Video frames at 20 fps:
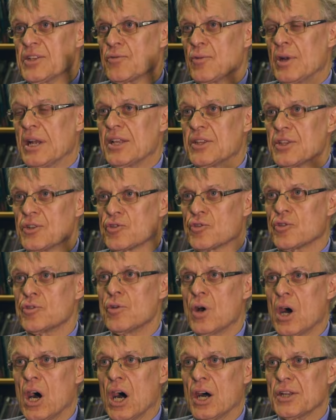is really the
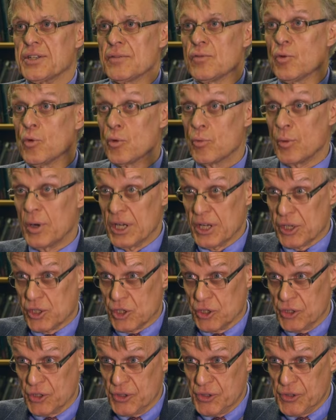true heart of all
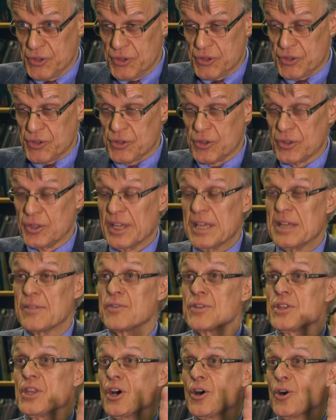religions,
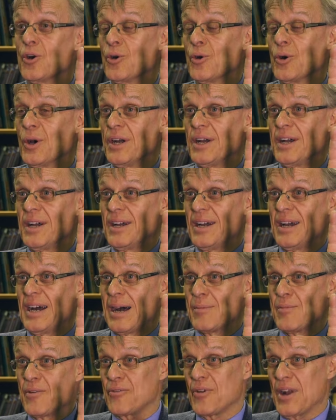even though
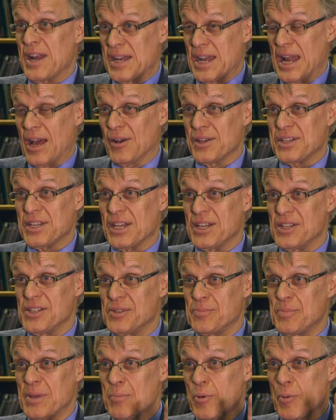I'm afraid
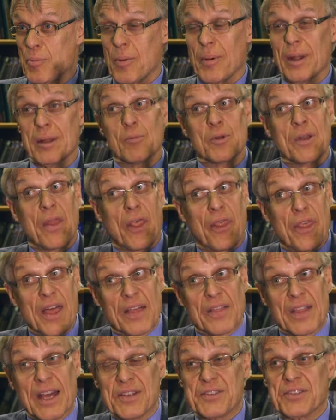nowadays people probably wouldn't
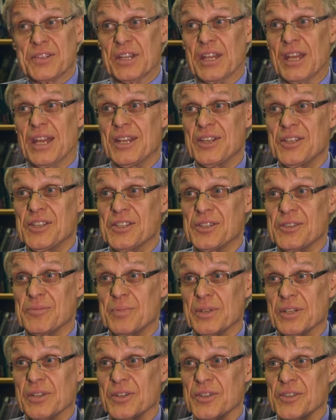think that's the case
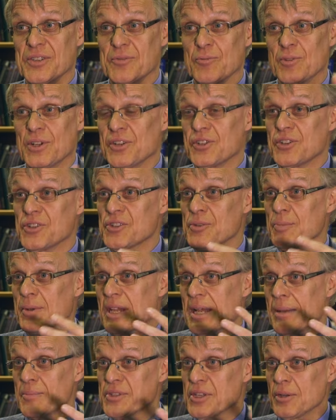because religions have
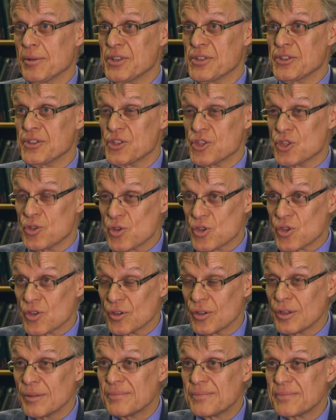become so
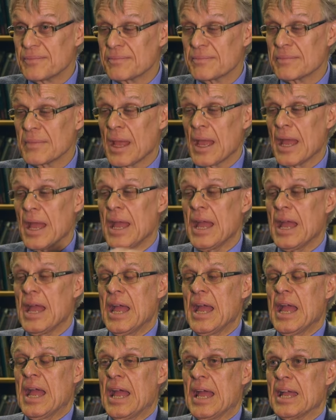institutional.
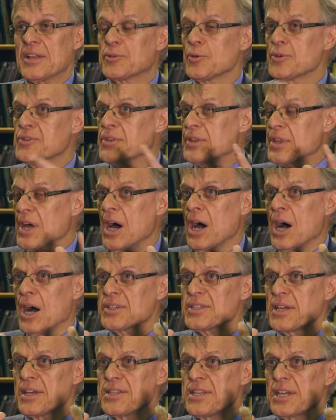It's also the
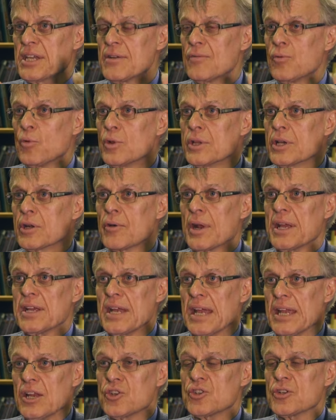heart, I think, of all the great
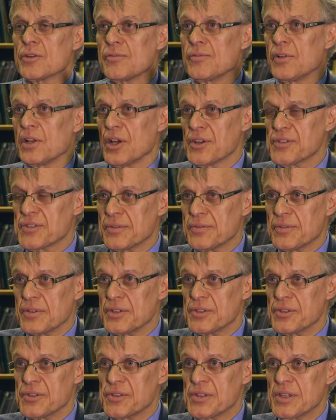ancient
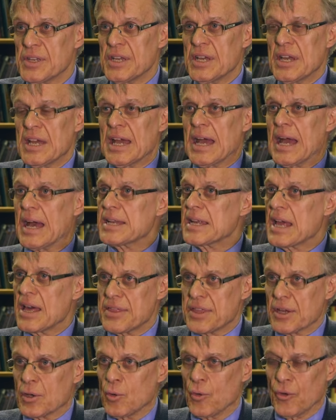philosophies and
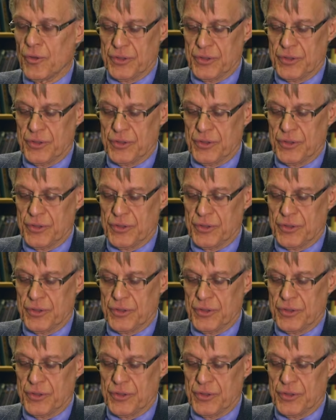ethical